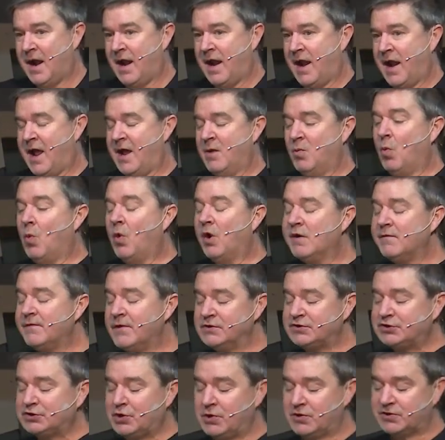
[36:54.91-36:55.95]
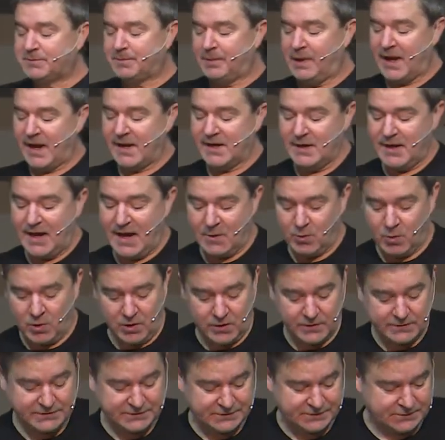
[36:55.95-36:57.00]
And one of those church planting
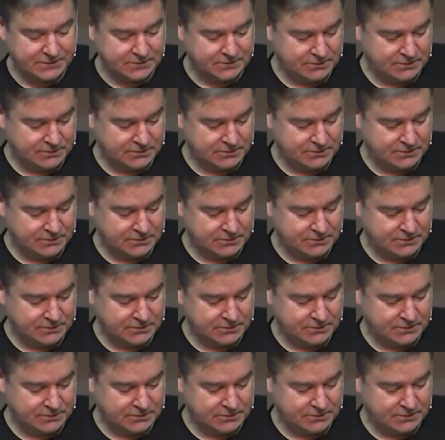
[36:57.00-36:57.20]
networks,